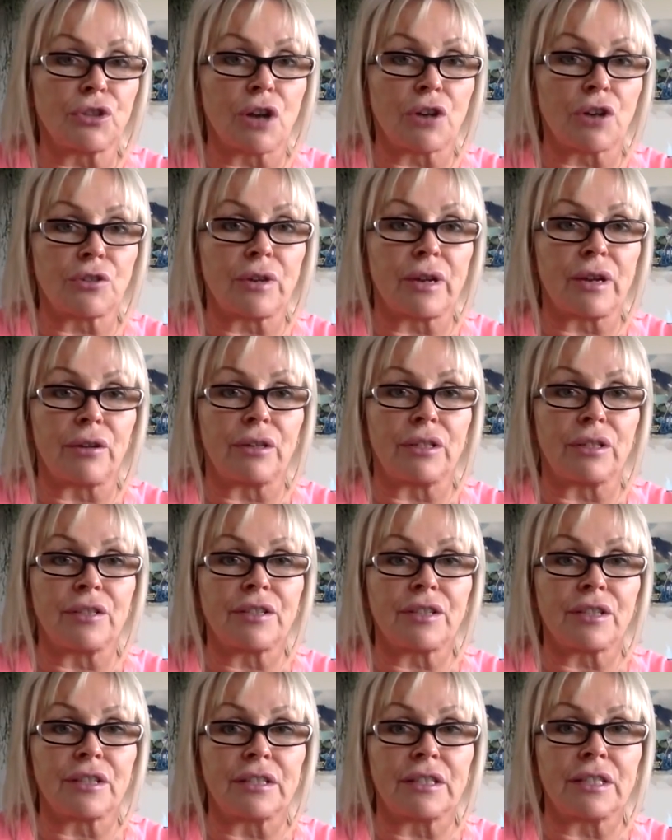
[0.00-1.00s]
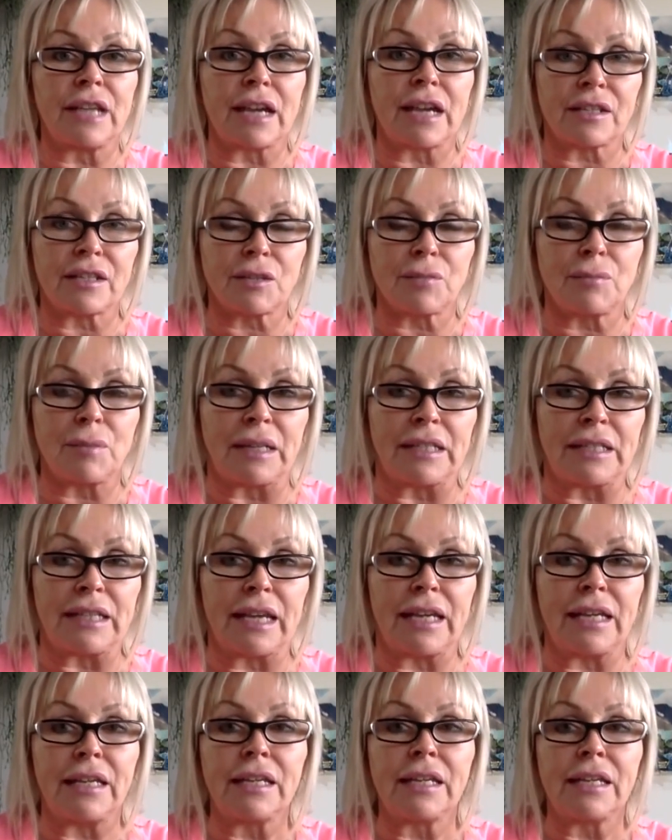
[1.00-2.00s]
Dr. Ahrens next
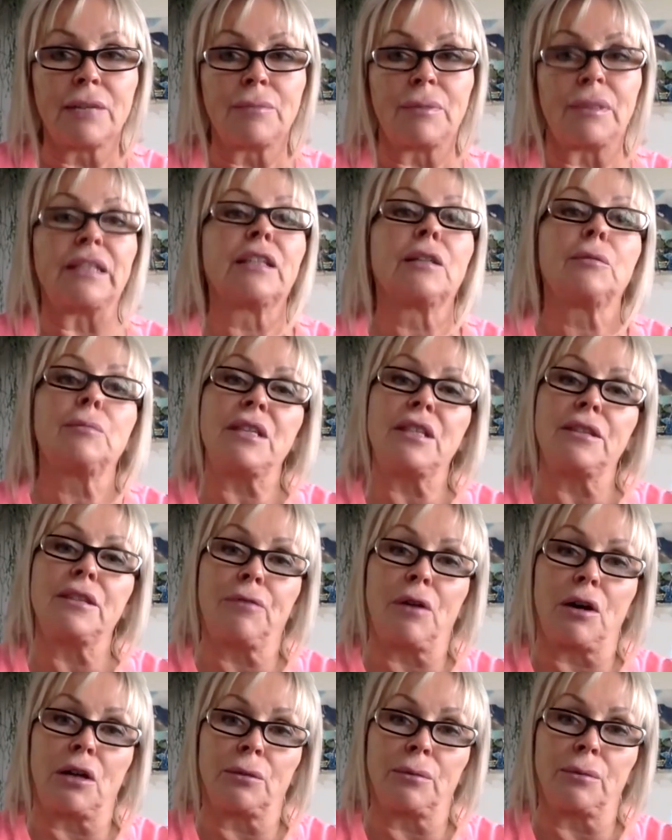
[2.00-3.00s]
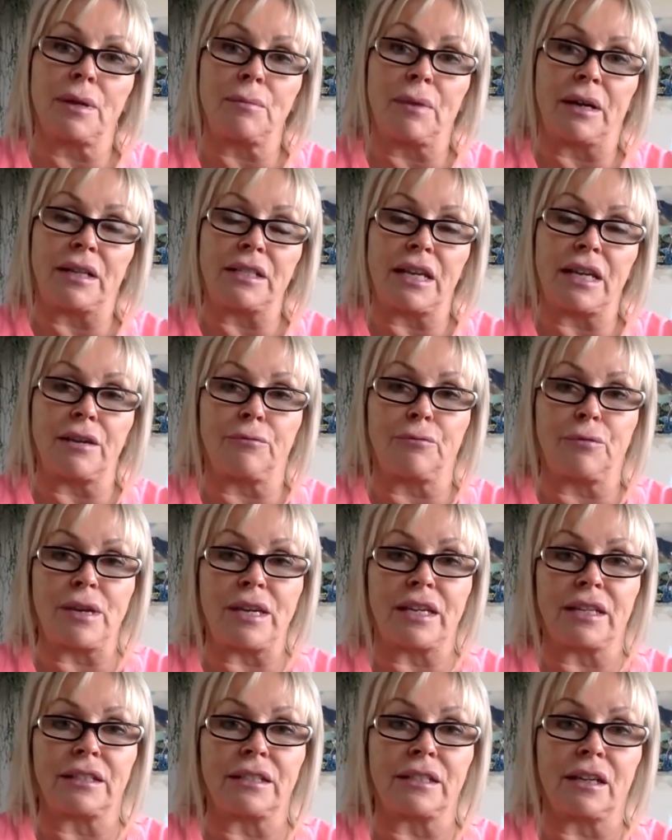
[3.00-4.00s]
Monday, but it'll be the following Monday if we
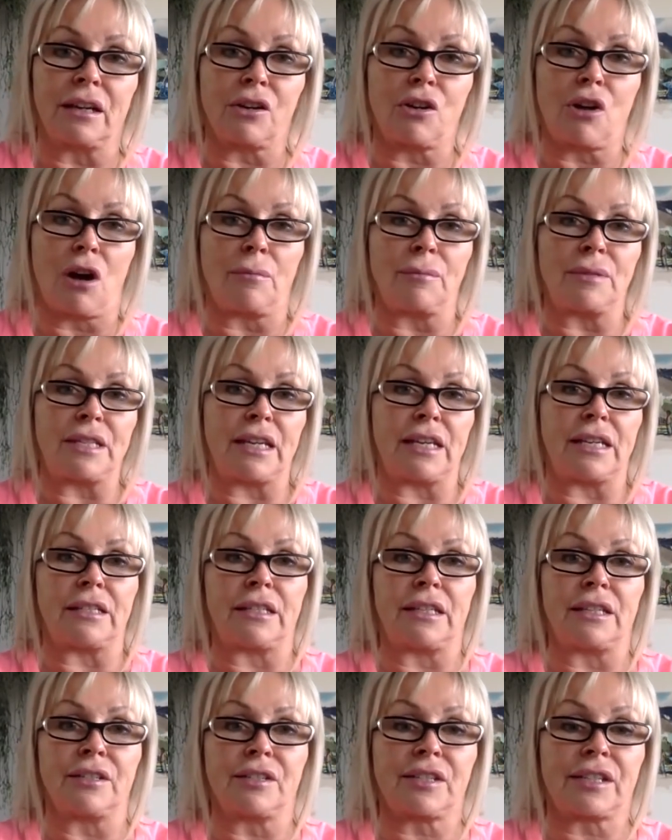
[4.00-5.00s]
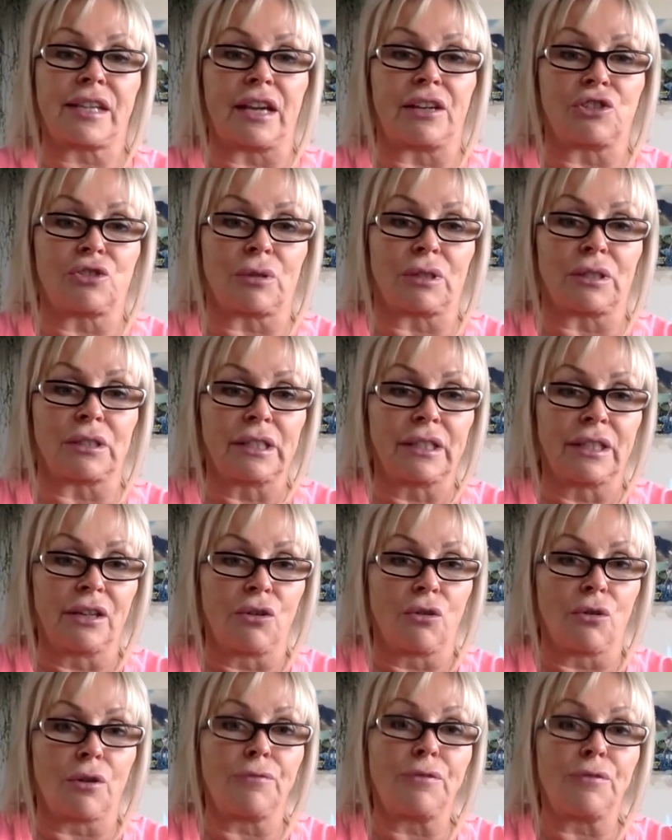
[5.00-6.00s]
can accommodate his schedule,
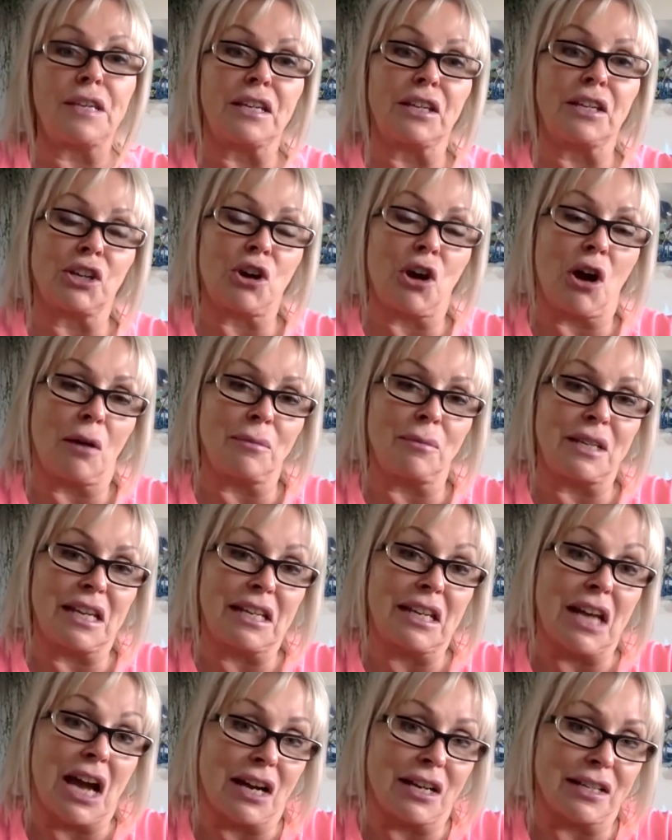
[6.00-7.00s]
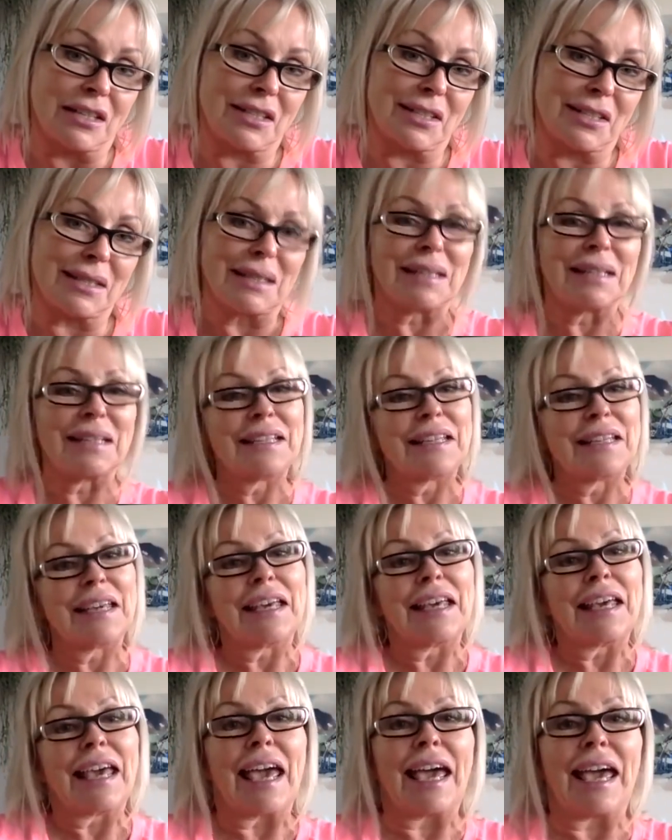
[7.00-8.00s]
or if he can accommodate us.
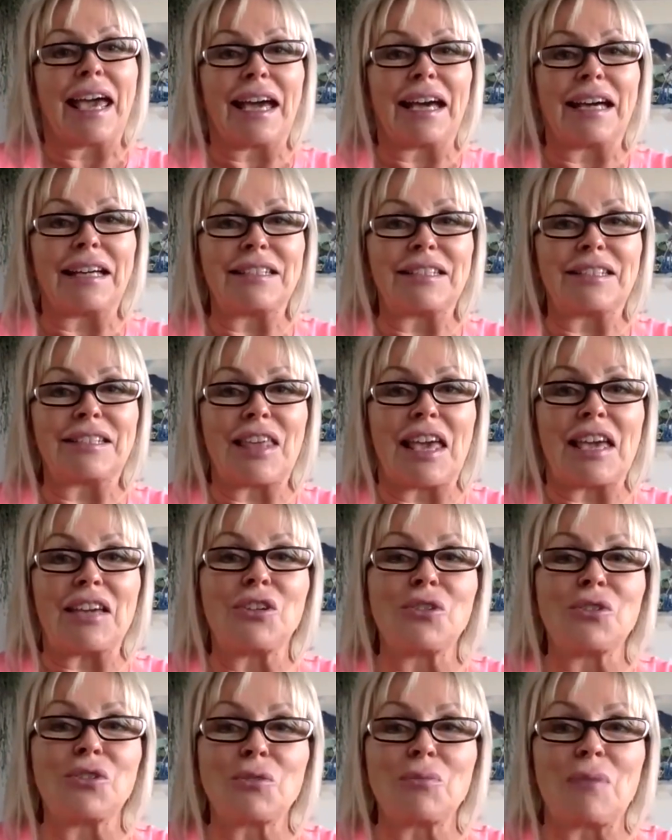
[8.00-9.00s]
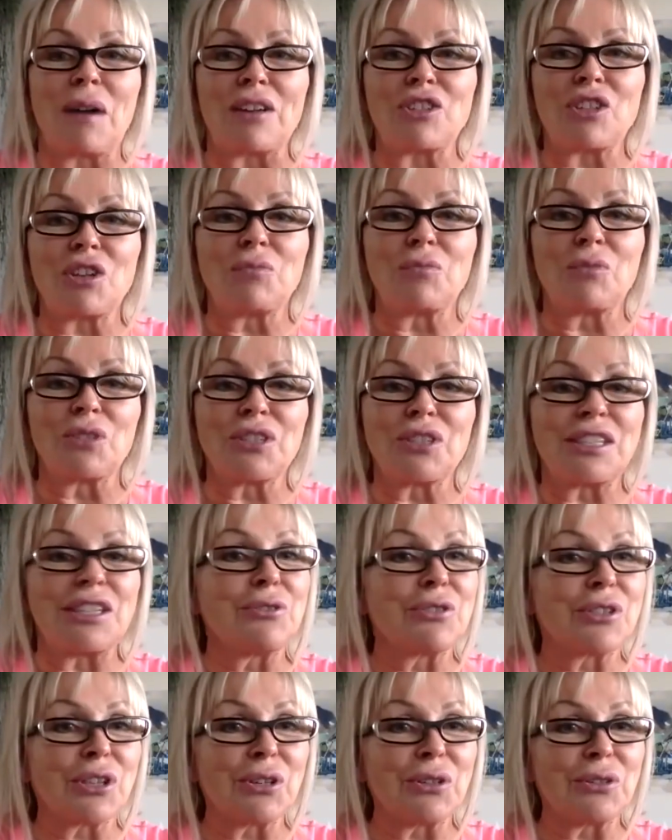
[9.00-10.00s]
And thank you so much, and we'll see
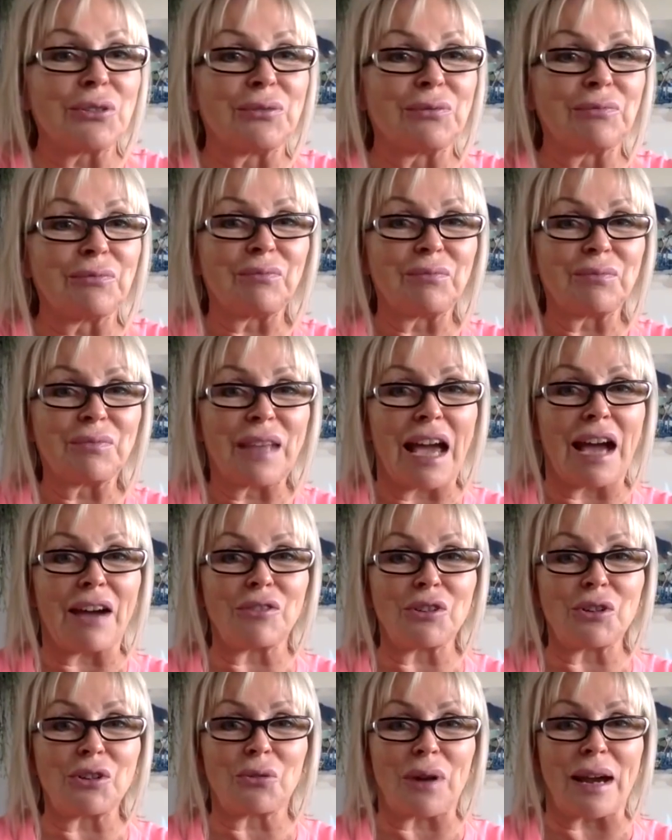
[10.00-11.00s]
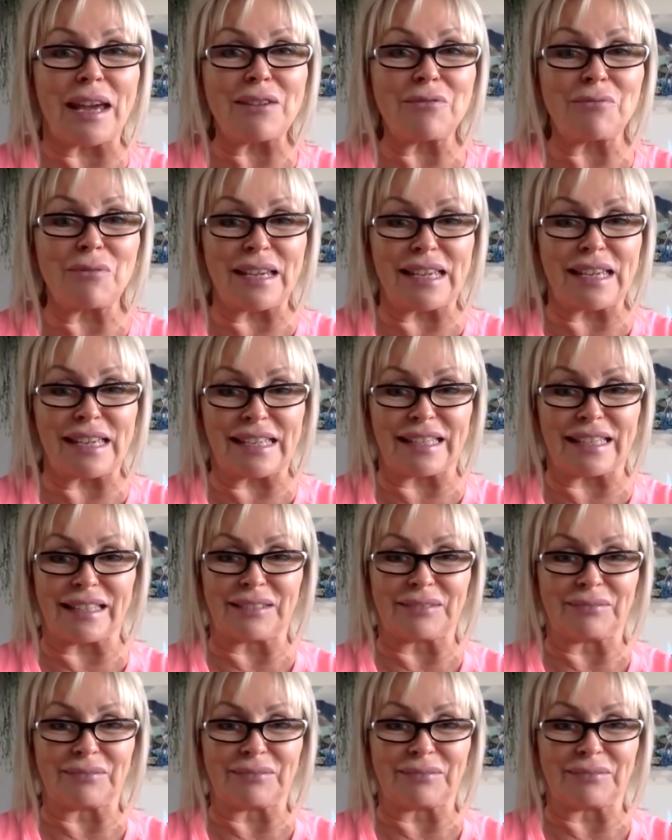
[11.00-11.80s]
you soon. Have a great week.